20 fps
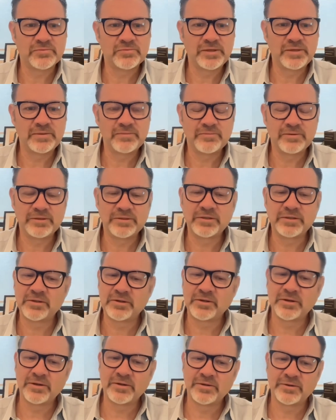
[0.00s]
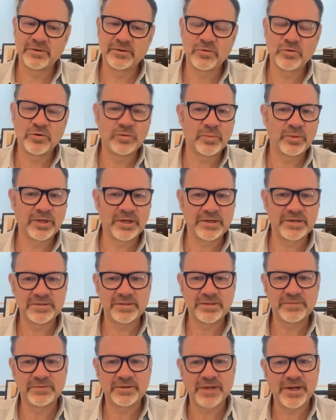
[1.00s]
we looked at all the core
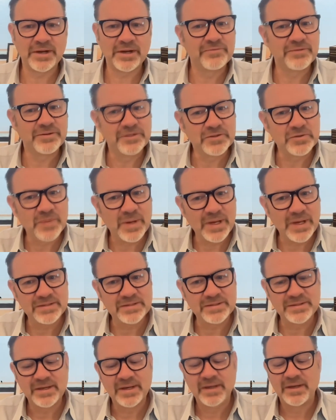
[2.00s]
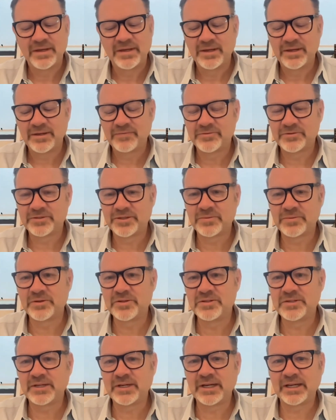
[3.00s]
players that were in the space, and for some
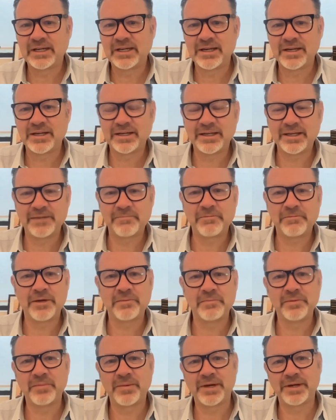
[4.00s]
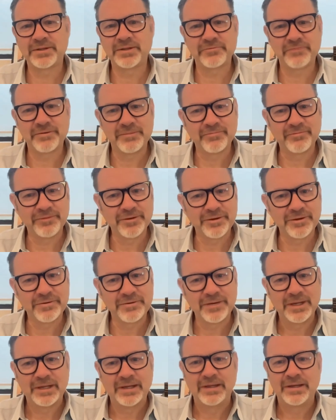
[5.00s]
reason I kept coming back to
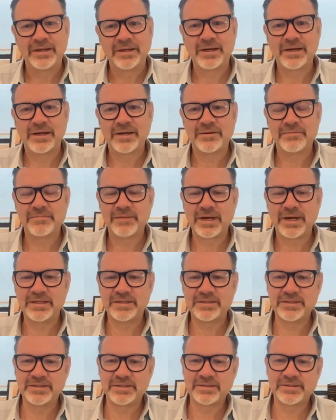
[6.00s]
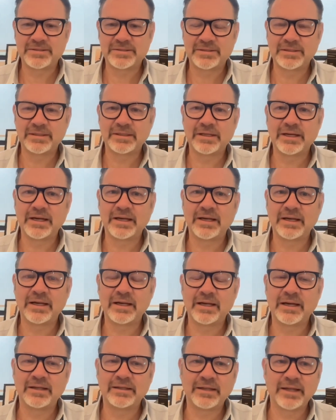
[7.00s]
Webflow.
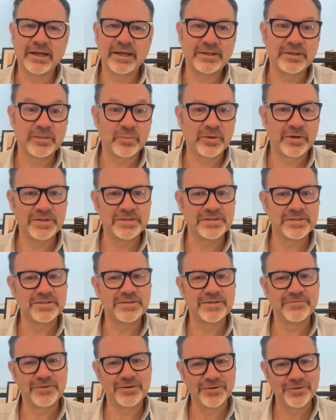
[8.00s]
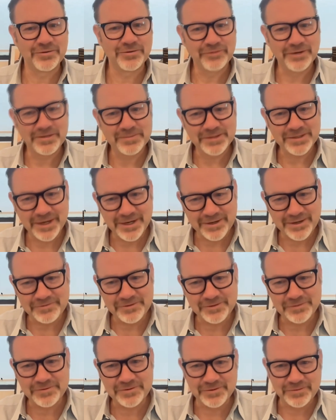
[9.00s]
I liked the presence of their own website,
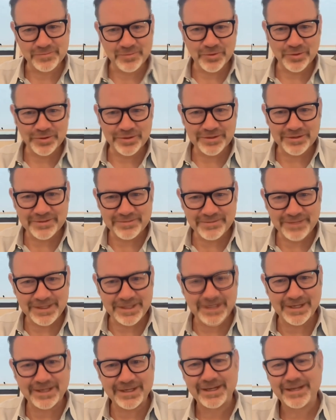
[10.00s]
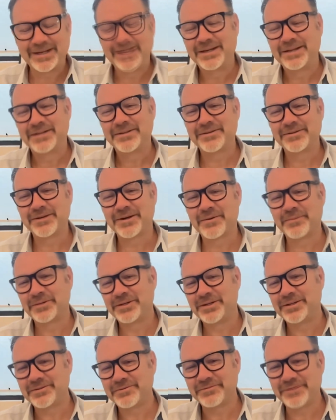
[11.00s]
which was important to me, that the
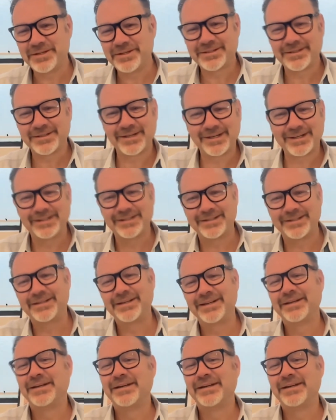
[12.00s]
company that we selected